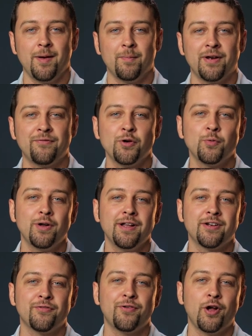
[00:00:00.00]
But if you're
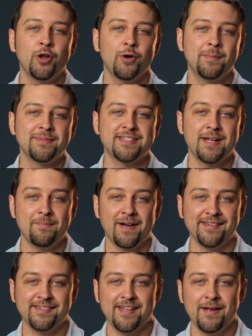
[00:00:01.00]
willing to follow Him step
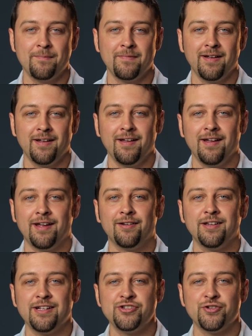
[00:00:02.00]
by step, He'll
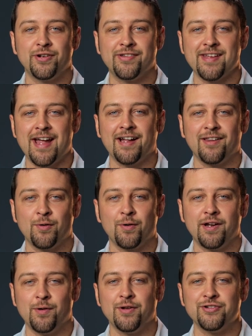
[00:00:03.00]
lead you exactly where
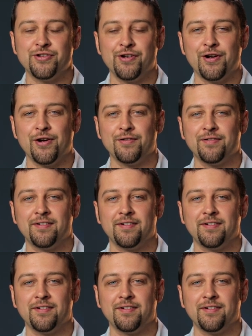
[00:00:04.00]
He wants you to go.